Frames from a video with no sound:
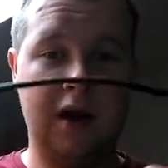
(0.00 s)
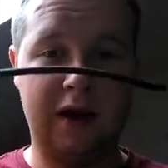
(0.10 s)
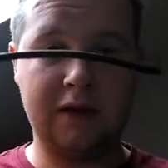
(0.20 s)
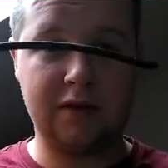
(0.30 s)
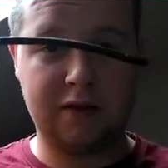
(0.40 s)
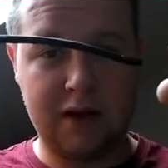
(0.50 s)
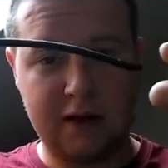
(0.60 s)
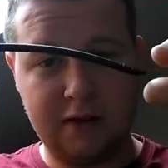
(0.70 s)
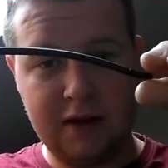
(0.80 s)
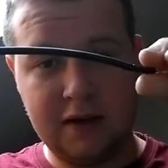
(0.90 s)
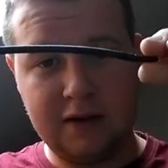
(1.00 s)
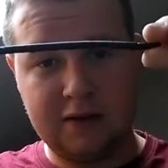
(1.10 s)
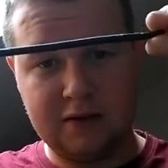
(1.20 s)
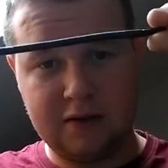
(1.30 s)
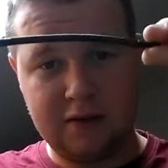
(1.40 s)
And as I say,
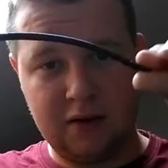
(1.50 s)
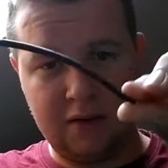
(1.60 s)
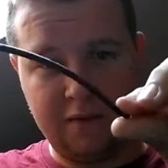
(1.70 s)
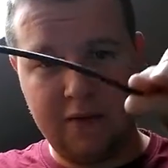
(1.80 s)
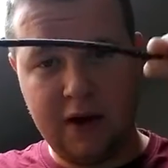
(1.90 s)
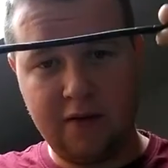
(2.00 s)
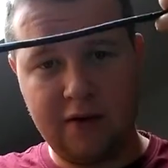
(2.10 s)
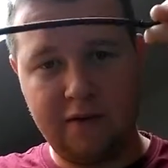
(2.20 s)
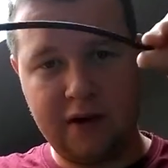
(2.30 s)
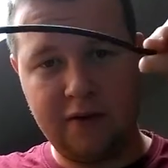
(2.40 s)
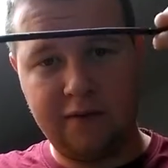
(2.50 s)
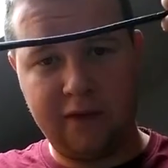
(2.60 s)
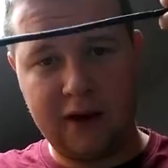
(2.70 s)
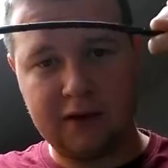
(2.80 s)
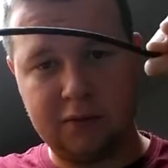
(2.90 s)
these are very, very
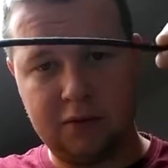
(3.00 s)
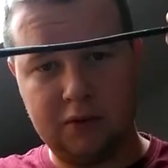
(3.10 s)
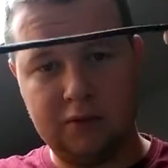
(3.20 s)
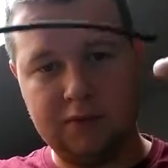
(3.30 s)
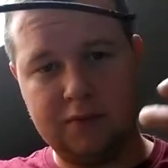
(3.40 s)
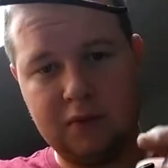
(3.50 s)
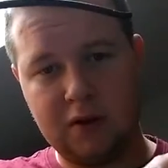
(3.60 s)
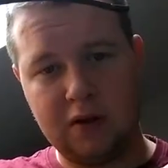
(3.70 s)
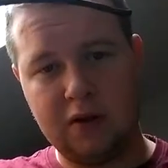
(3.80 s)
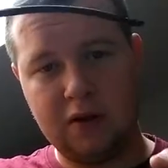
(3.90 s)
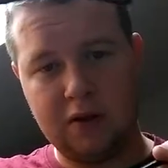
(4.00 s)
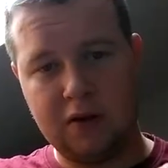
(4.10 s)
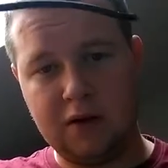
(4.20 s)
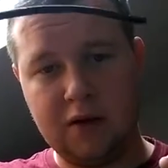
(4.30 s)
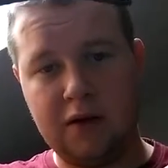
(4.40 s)
flexible
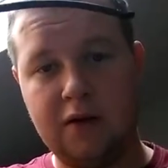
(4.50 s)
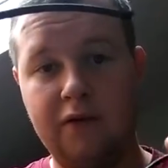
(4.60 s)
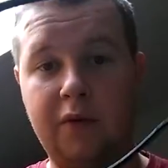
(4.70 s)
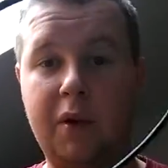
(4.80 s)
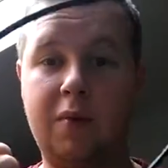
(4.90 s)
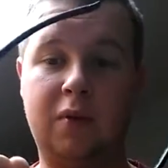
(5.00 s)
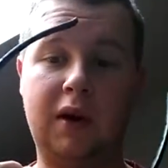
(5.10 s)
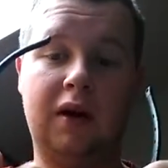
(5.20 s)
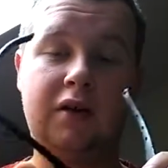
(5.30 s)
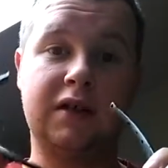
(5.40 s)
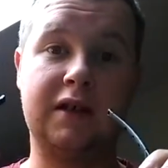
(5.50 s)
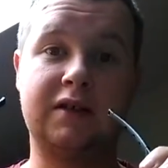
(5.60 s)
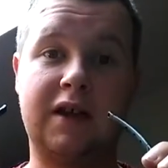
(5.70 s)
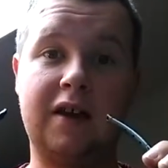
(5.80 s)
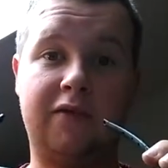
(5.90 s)
for people with large
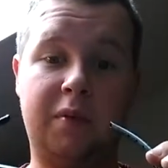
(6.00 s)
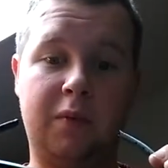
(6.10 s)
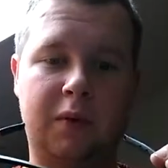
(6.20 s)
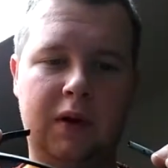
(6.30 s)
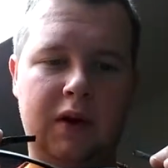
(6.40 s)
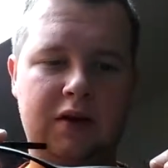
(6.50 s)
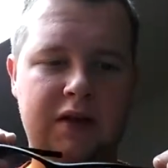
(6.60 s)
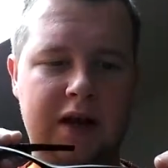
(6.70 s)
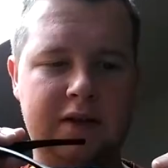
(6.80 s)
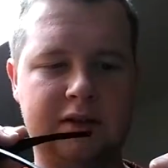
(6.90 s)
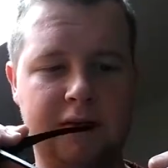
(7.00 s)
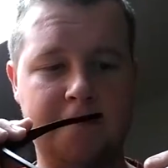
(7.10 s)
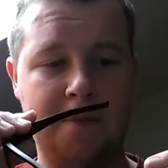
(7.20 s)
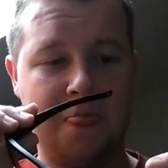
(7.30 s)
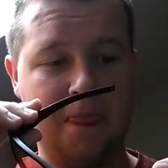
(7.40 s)
heads, to kit for people with large heads.
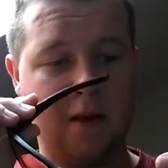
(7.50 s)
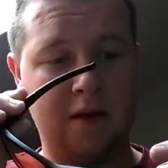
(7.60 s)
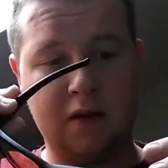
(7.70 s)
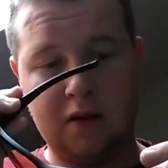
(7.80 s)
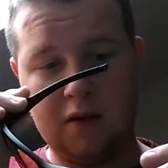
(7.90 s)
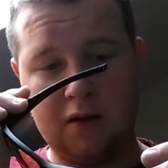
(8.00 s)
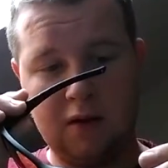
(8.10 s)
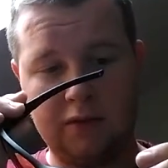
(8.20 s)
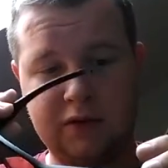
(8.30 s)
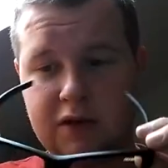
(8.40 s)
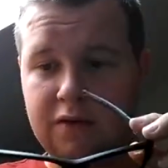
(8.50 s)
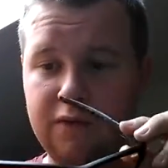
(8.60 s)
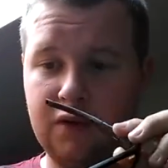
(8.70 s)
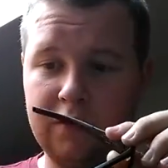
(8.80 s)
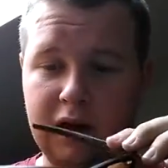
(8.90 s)
Obviously,
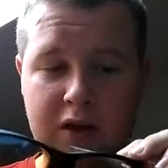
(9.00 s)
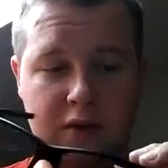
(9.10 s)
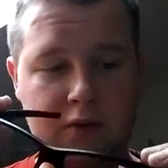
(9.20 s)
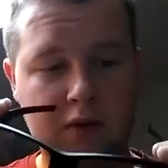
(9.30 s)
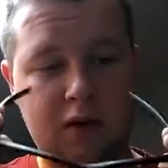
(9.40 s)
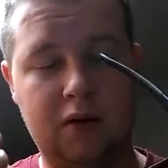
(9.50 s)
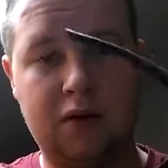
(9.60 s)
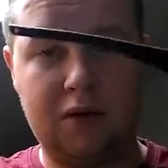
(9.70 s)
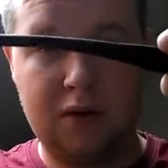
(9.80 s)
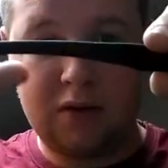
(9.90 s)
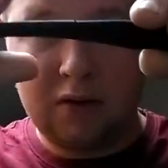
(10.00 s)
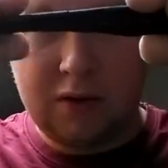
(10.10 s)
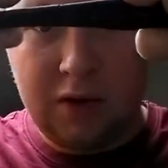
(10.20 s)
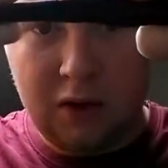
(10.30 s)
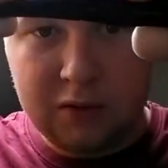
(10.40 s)
you've got the little
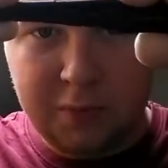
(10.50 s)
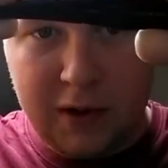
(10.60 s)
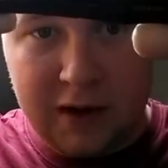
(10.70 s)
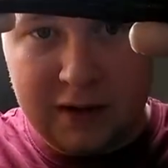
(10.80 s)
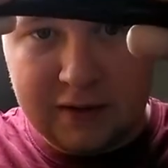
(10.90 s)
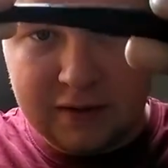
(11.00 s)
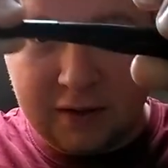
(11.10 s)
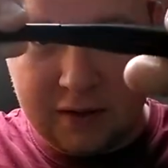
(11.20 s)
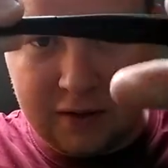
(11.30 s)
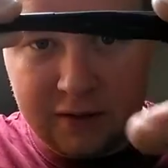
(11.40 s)
card branding inside.